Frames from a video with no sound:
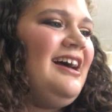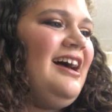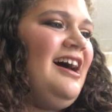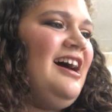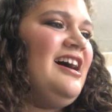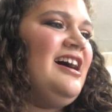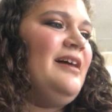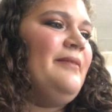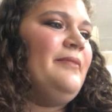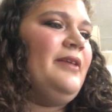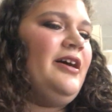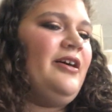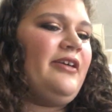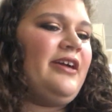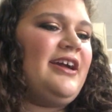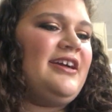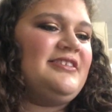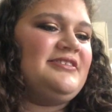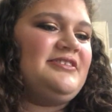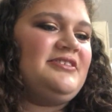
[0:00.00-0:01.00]

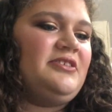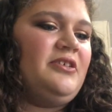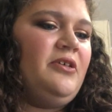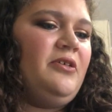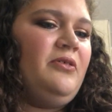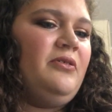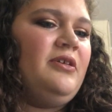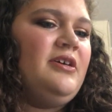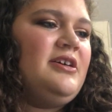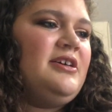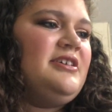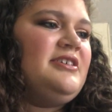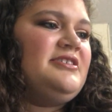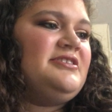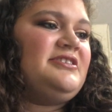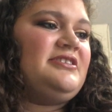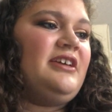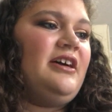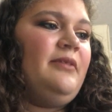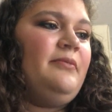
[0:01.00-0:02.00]
Okay, so
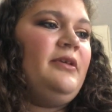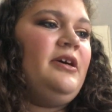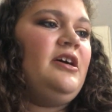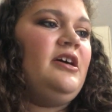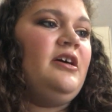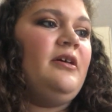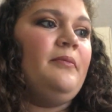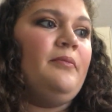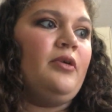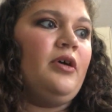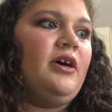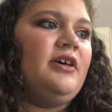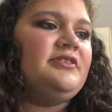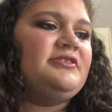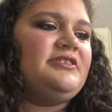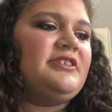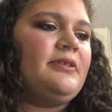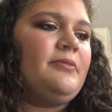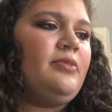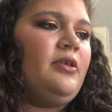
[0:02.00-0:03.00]
some
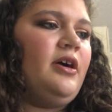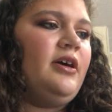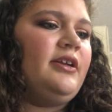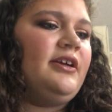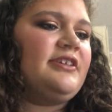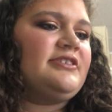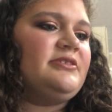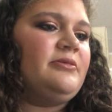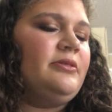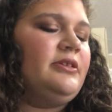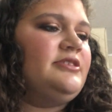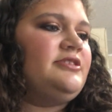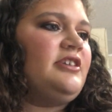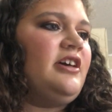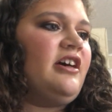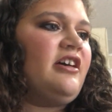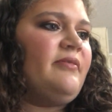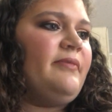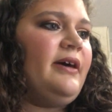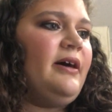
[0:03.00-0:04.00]
bronzing products I want to
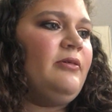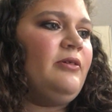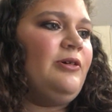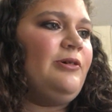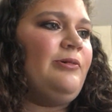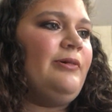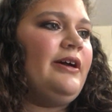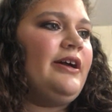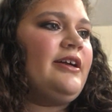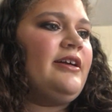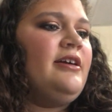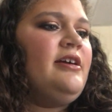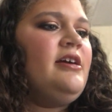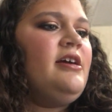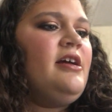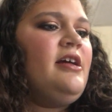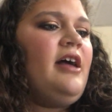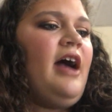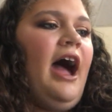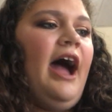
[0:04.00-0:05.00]
talk about real quick.
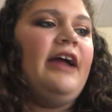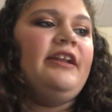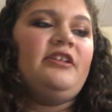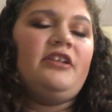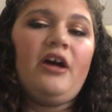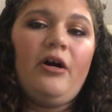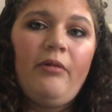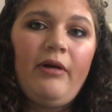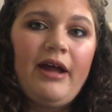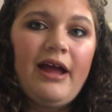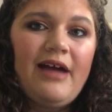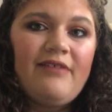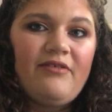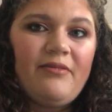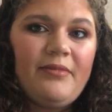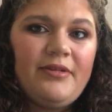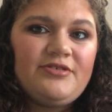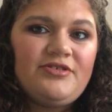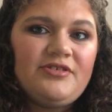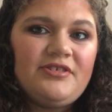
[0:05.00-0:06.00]
I know I
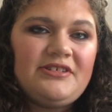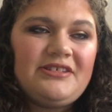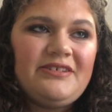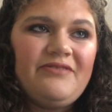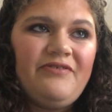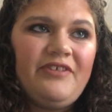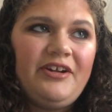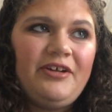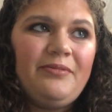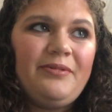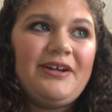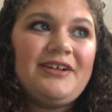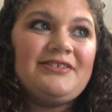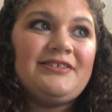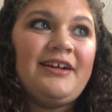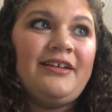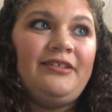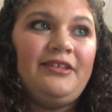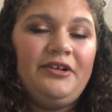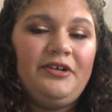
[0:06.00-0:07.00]
haven't mentioned this in the video because
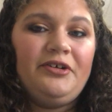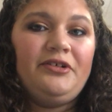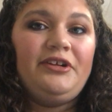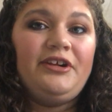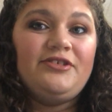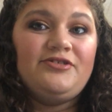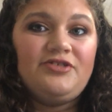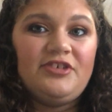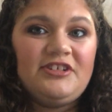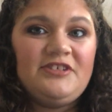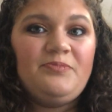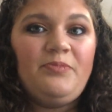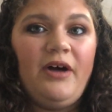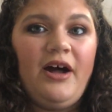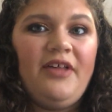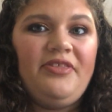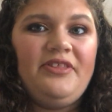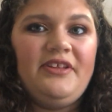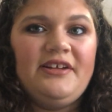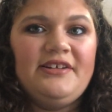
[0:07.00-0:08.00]
I literally just
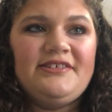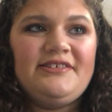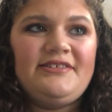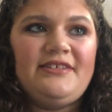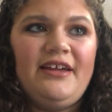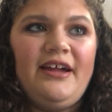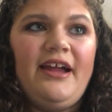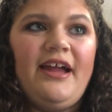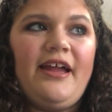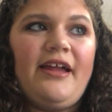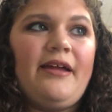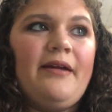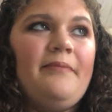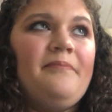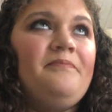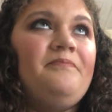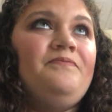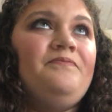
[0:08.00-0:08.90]
bought this, like,